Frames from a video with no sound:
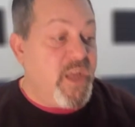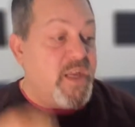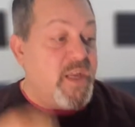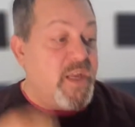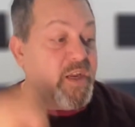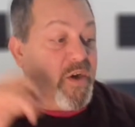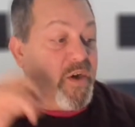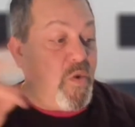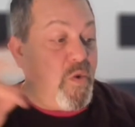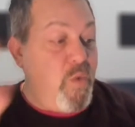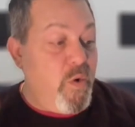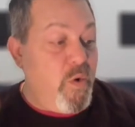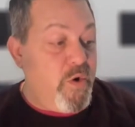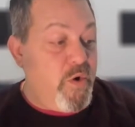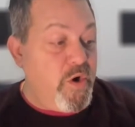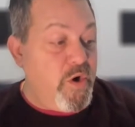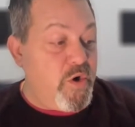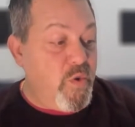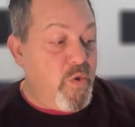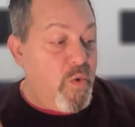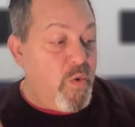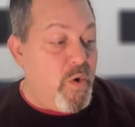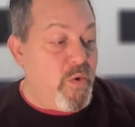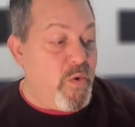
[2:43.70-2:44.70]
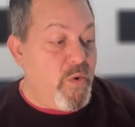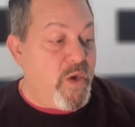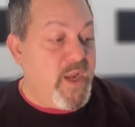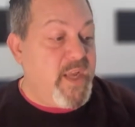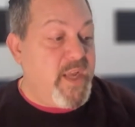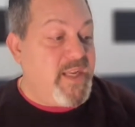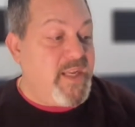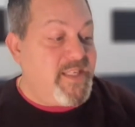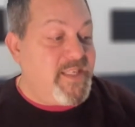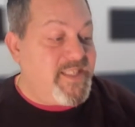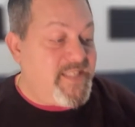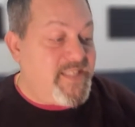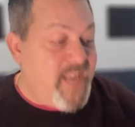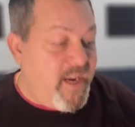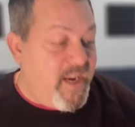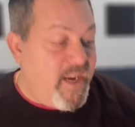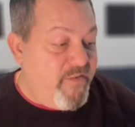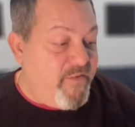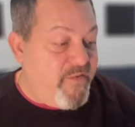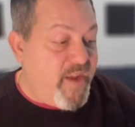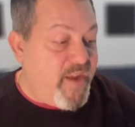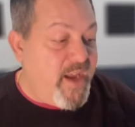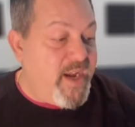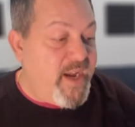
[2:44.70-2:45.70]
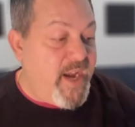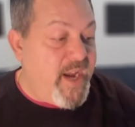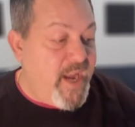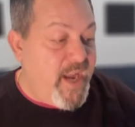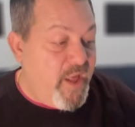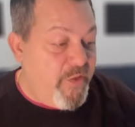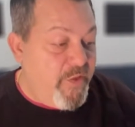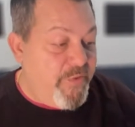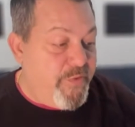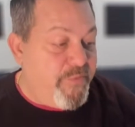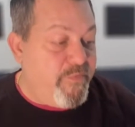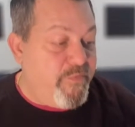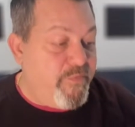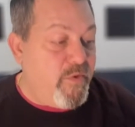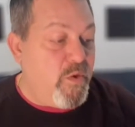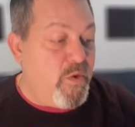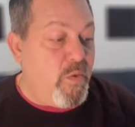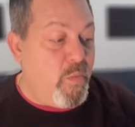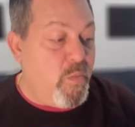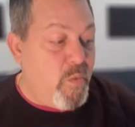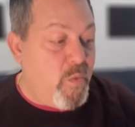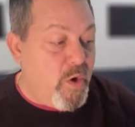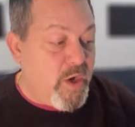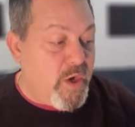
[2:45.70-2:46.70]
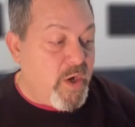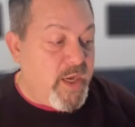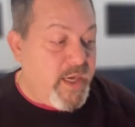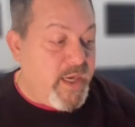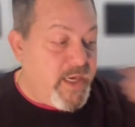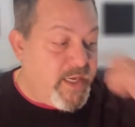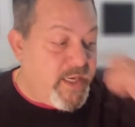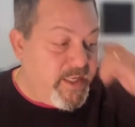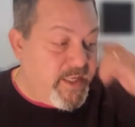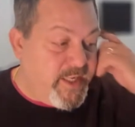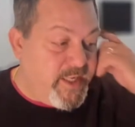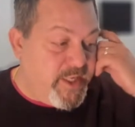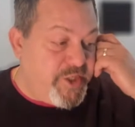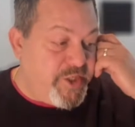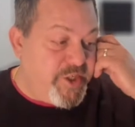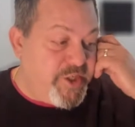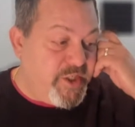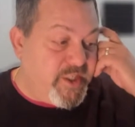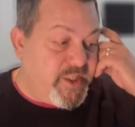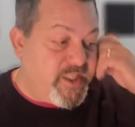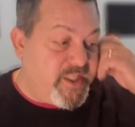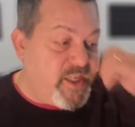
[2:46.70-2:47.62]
quote unquote, safe and healthful working conditions.